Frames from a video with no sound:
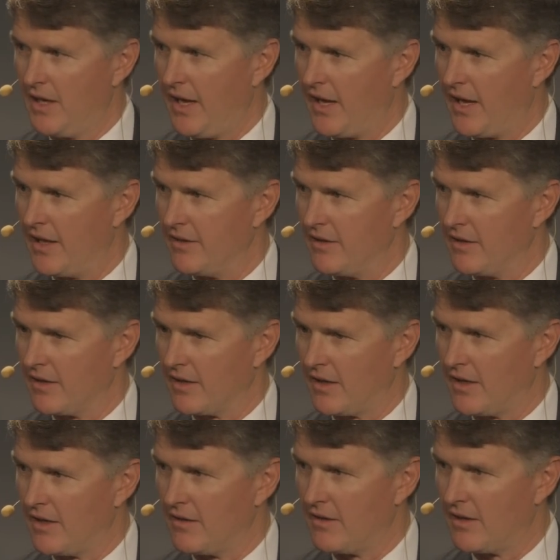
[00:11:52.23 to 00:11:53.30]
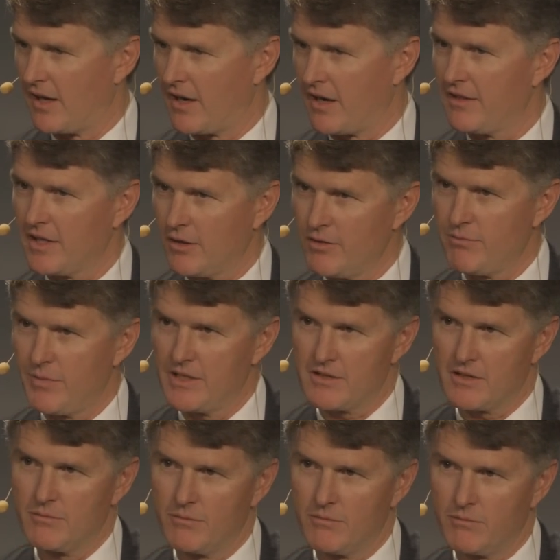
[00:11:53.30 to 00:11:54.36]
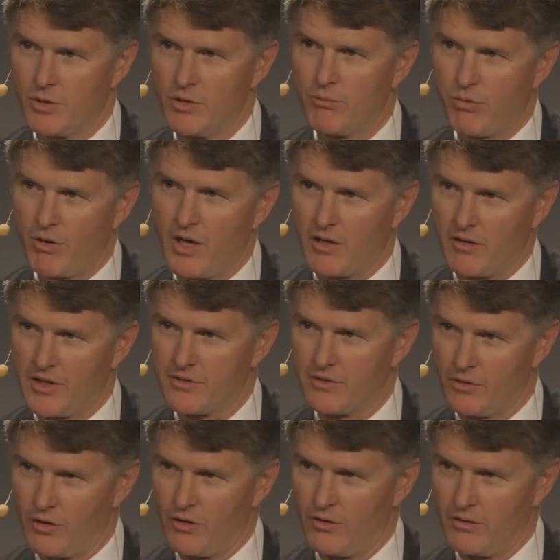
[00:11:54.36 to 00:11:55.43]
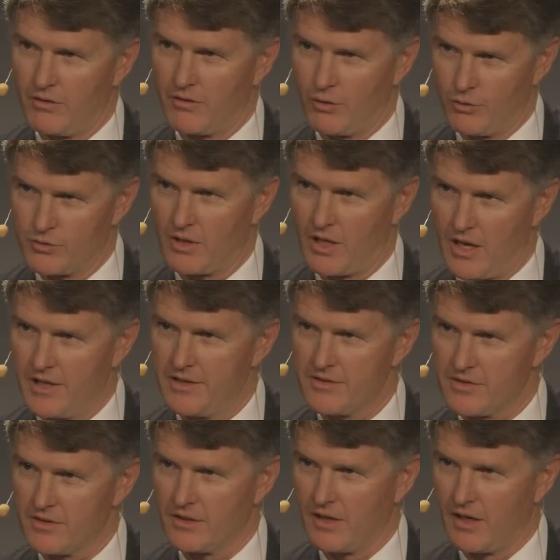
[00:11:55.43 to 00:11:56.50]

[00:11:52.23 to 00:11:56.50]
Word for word: And, uh, and I think we've made some good progress along those lines.